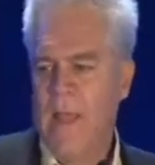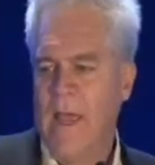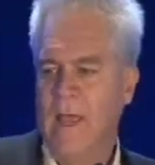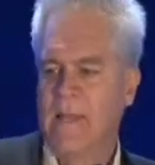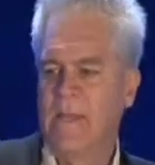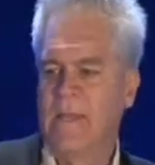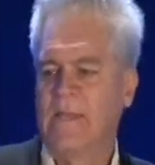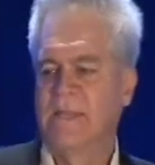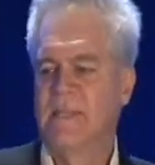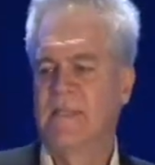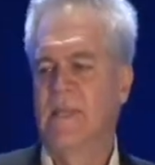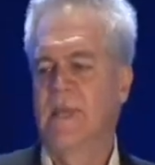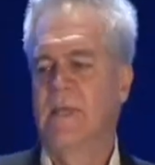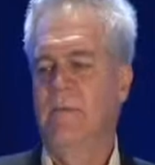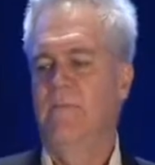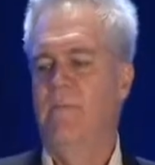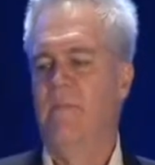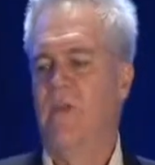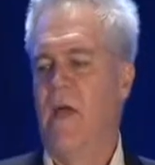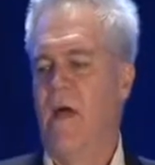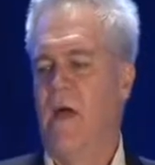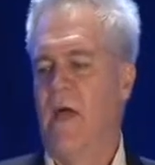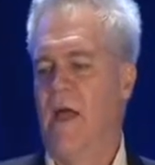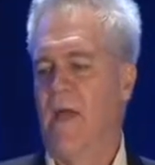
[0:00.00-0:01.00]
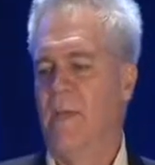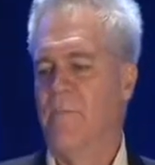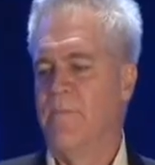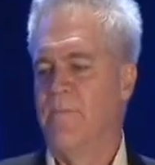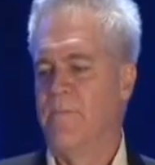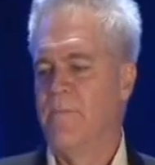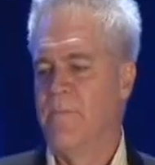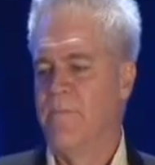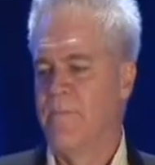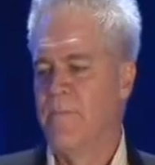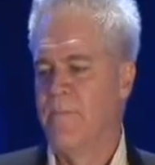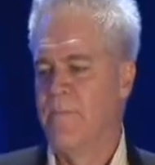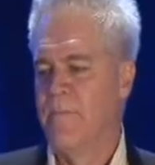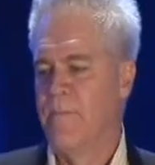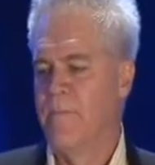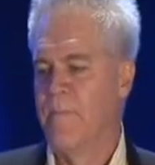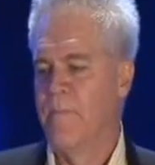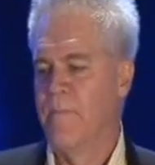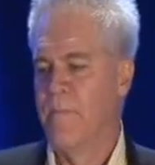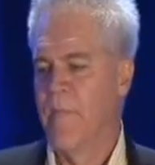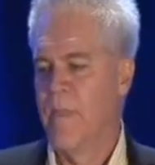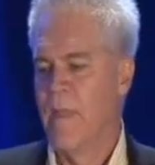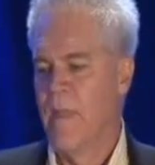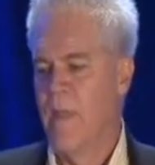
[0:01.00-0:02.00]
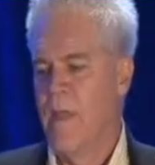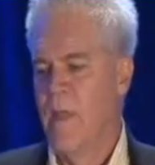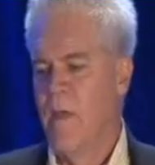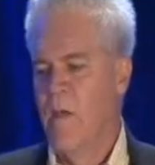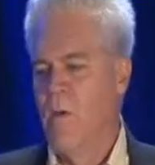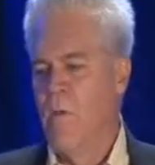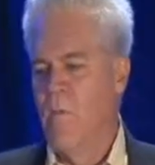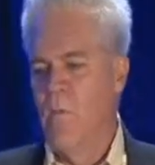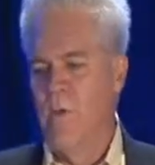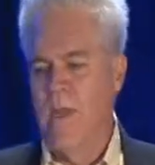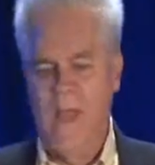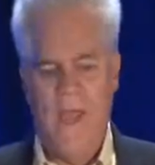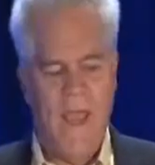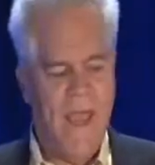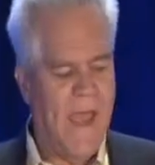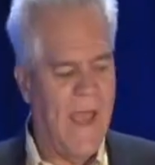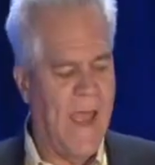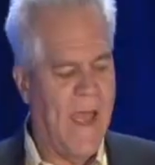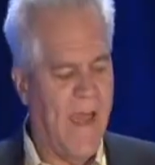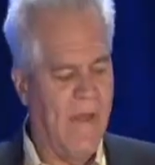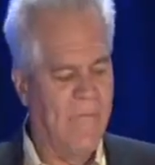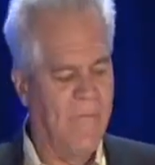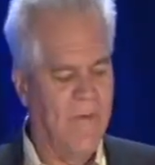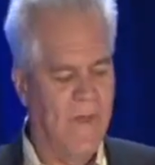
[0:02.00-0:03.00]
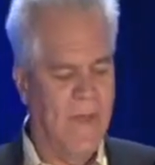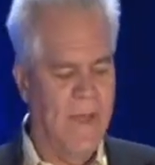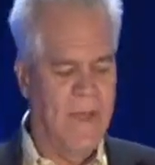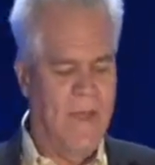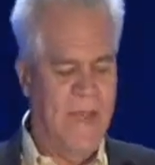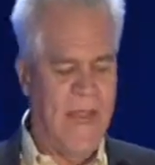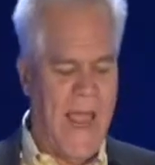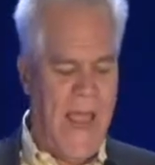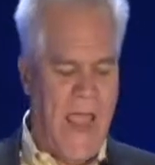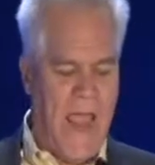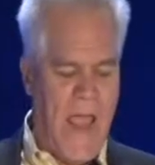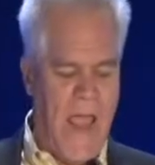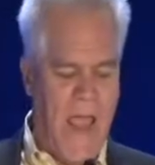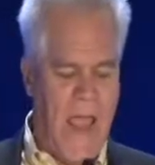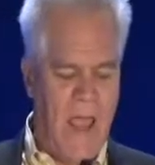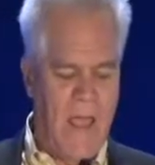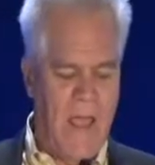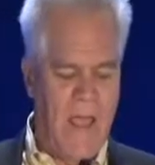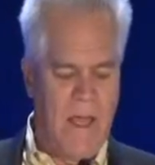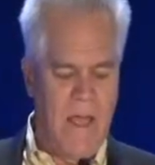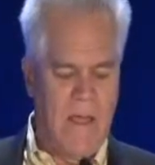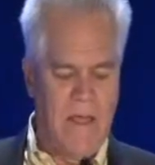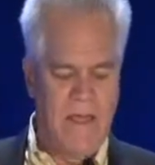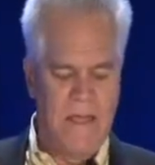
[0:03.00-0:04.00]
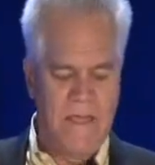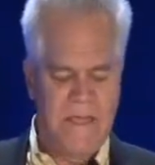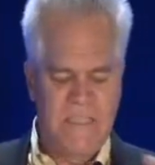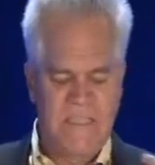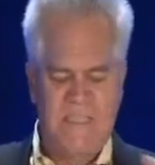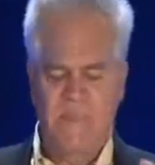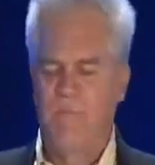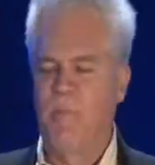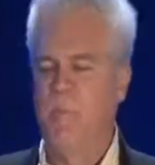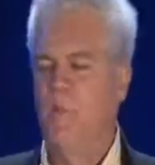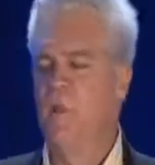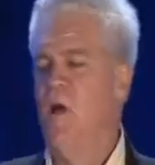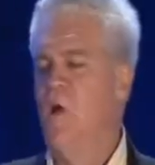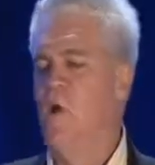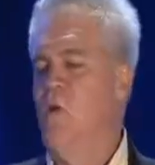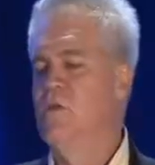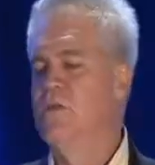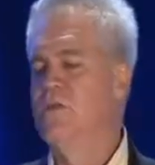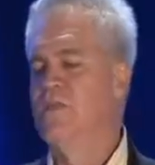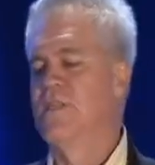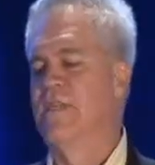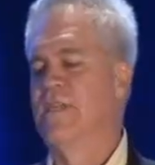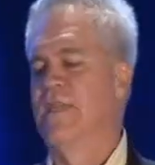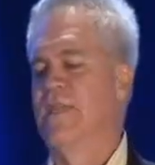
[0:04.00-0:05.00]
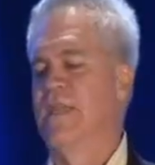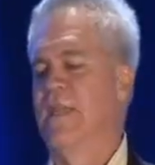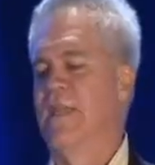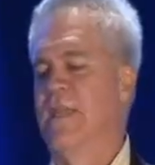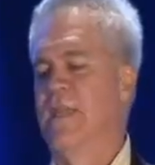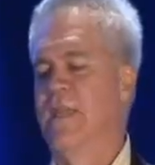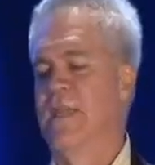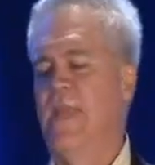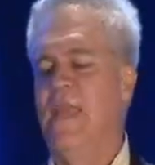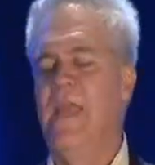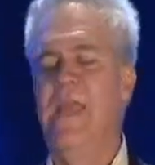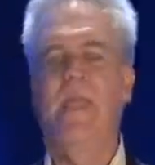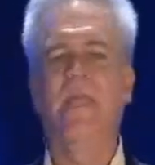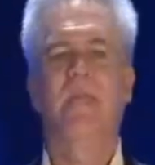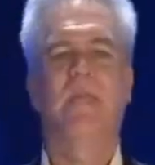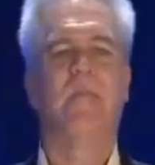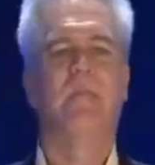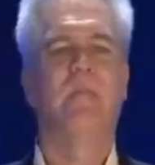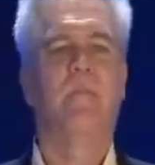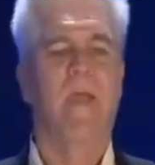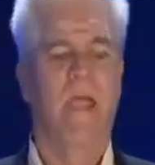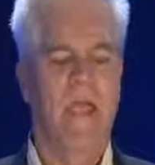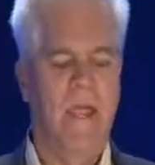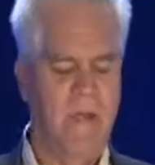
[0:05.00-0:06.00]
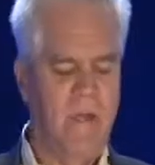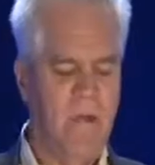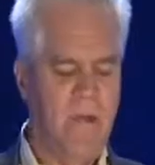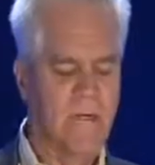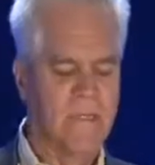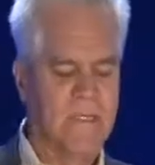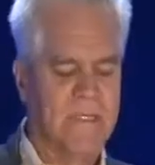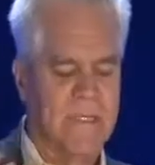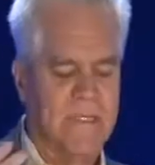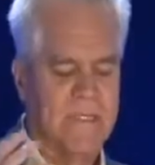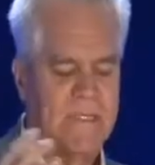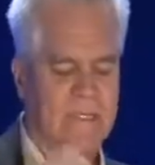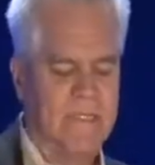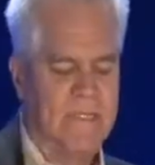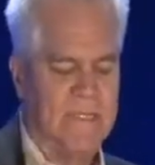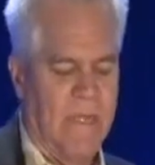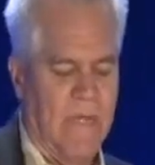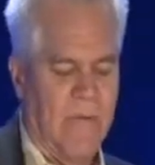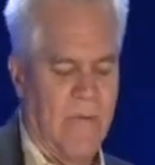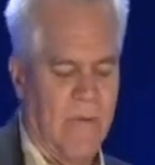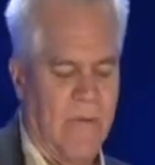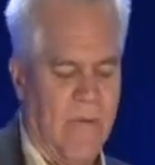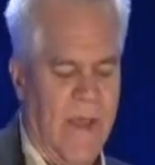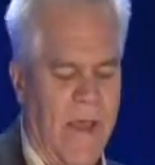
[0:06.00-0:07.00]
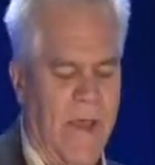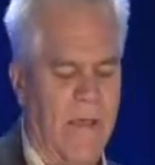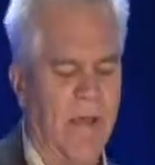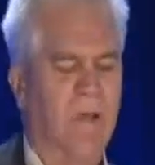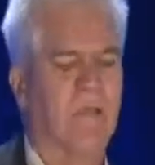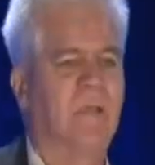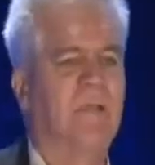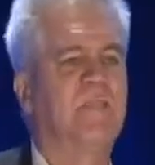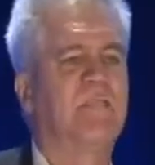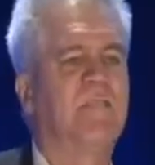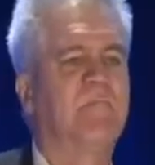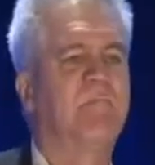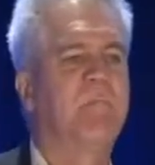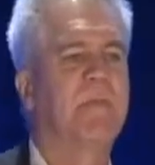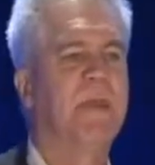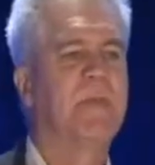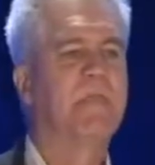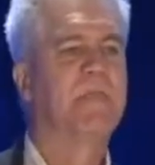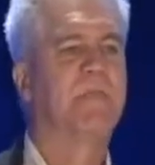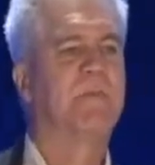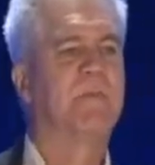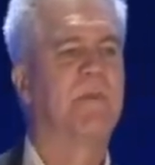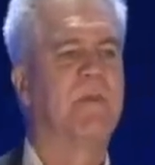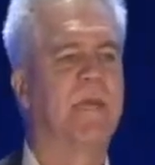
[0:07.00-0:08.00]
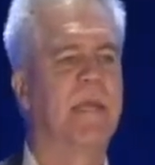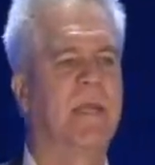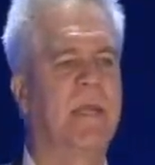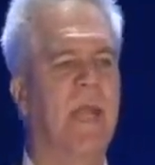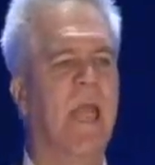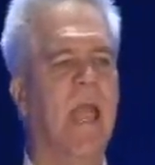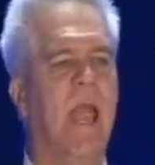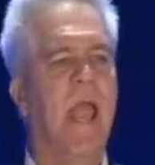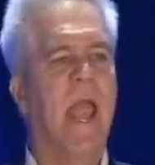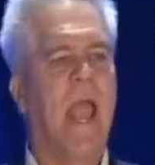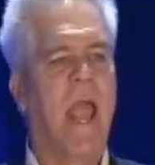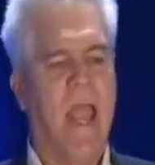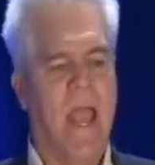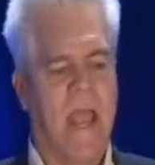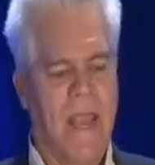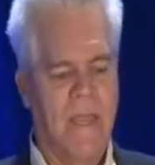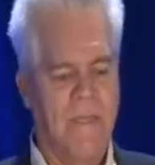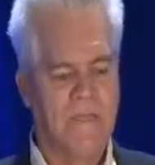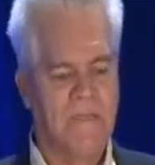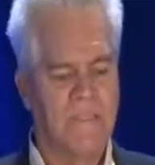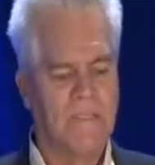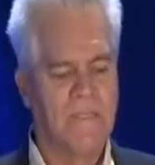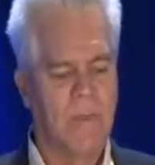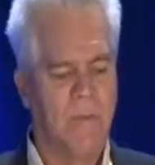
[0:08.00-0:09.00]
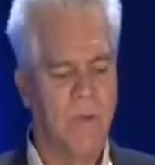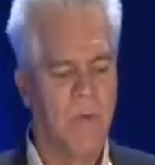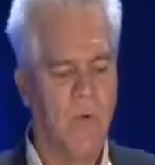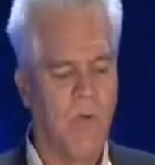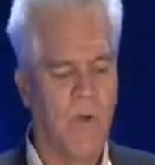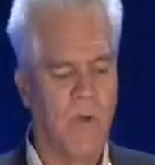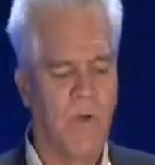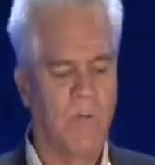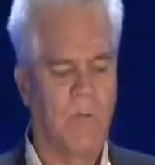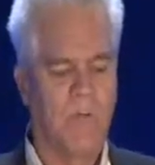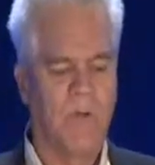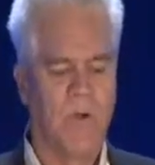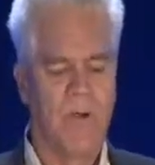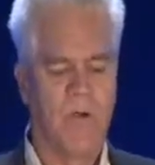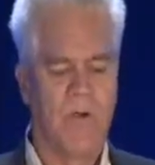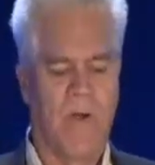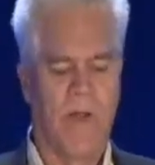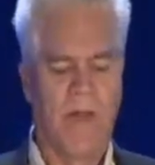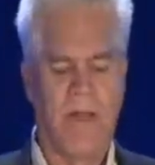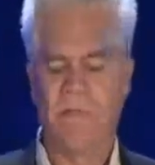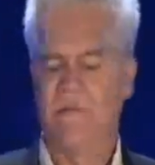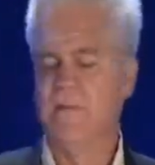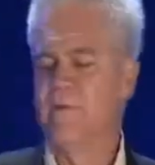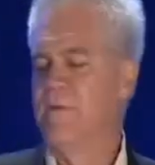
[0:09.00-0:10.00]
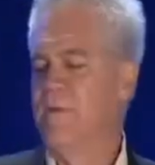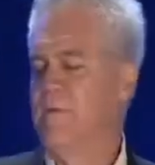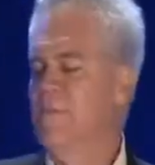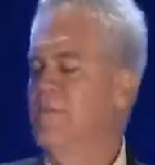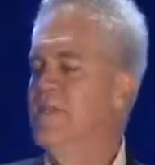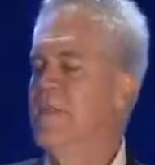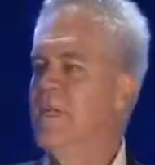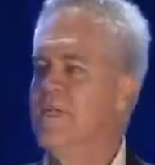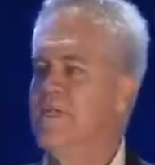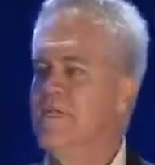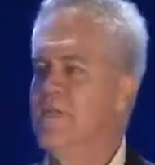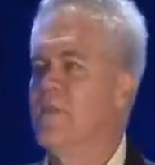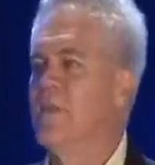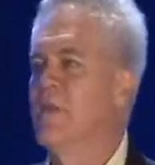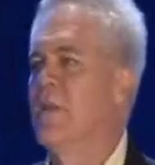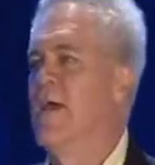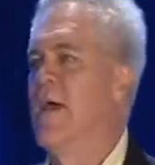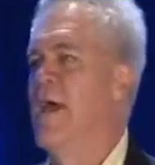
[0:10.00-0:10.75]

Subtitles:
At the same time, we have an explosion in incubators, accelerators, mentoring, and support programs, from digital